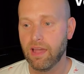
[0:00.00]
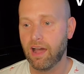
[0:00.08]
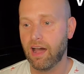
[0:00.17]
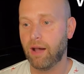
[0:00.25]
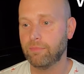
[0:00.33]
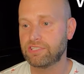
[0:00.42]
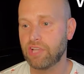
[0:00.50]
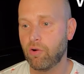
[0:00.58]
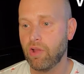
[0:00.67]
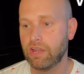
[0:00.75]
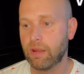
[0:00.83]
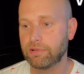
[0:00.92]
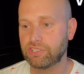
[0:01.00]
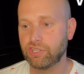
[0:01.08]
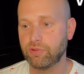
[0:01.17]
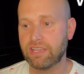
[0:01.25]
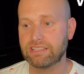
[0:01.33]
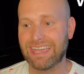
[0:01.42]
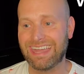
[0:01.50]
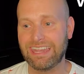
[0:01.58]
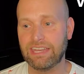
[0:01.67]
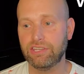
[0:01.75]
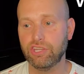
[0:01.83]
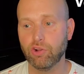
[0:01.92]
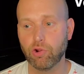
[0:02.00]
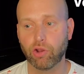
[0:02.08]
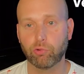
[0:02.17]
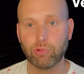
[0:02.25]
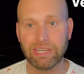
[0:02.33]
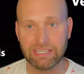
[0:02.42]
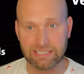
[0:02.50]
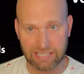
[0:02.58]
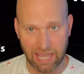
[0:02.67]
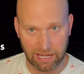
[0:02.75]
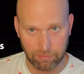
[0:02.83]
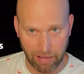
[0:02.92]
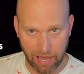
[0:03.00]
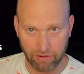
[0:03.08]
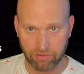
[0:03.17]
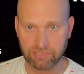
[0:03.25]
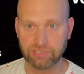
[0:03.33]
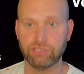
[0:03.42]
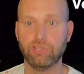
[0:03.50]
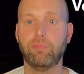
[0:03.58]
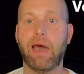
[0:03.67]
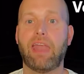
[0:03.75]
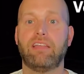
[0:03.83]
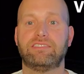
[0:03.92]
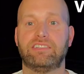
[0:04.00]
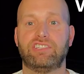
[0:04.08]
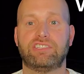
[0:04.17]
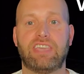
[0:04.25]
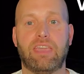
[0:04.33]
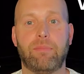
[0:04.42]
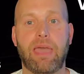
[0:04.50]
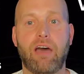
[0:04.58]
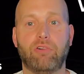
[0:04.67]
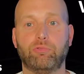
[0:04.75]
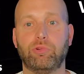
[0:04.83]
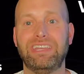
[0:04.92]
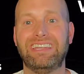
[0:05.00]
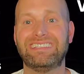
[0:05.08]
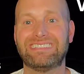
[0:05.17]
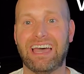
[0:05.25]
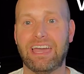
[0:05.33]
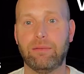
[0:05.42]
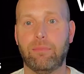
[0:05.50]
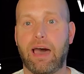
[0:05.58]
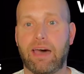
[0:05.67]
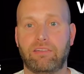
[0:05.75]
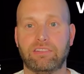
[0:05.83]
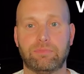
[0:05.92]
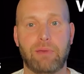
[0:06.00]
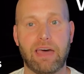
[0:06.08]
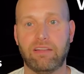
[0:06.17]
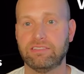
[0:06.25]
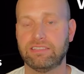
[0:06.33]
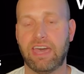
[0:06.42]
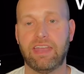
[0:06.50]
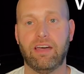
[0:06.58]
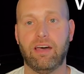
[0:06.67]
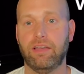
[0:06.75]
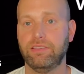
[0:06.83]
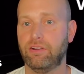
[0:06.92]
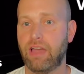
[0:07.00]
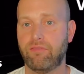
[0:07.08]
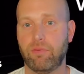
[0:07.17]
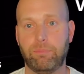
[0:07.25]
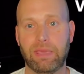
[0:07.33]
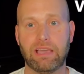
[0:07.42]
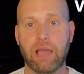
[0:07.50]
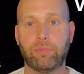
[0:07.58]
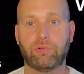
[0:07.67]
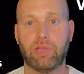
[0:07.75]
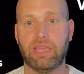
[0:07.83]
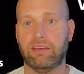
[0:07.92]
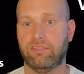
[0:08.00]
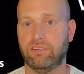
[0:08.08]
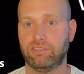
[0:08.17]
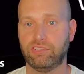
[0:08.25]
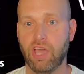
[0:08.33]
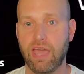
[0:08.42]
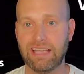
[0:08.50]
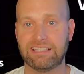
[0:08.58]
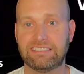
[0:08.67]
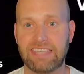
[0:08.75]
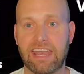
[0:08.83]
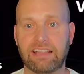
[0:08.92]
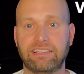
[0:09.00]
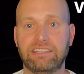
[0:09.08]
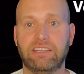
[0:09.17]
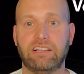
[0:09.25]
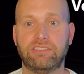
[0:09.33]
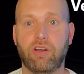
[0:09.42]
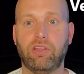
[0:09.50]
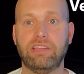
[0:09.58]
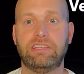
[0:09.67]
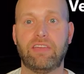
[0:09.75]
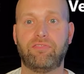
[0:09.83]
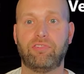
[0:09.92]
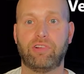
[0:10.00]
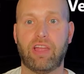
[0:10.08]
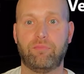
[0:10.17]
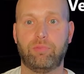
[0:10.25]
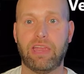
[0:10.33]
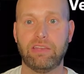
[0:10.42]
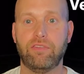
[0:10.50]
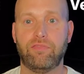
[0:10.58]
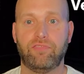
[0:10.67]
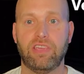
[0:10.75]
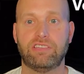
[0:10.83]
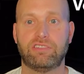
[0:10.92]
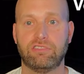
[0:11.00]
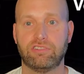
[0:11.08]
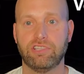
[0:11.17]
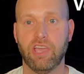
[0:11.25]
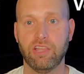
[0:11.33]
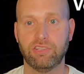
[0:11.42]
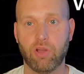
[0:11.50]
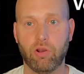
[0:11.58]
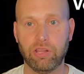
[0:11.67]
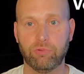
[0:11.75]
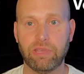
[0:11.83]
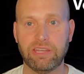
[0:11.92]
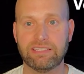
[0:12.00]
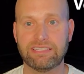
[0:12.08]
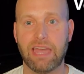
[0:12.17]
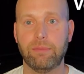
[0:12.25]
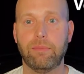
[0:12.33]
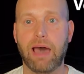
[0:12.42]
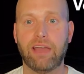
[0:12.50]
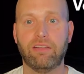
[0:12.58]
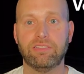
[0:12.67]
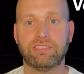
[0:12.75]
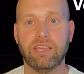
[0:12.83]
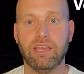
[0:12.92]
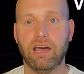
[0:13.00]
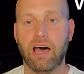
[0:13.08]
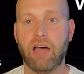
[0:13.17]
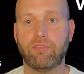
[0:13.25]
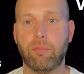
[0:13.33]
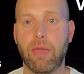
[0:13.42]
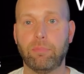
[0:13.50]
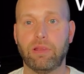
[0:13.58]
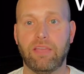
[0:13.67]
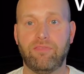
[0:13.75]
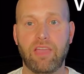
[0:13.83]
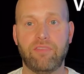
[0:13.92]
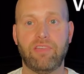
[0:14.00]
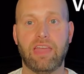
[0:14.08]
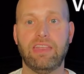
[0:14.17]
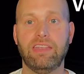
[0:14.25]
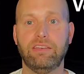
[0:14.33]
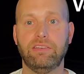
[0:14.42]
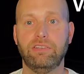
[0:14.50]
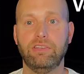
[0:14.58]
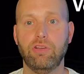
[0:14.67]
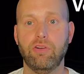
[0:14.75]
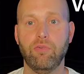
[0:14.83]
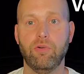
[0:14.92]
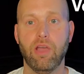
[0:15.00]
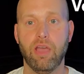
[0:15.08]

Um, so number two is any newer redesigned models, new models that just came out, redesigned models, models that uh, you know have a big upgrade or aesthetically look totally different, have brand new features, totally redesigned models. Uh, remember, if, if any new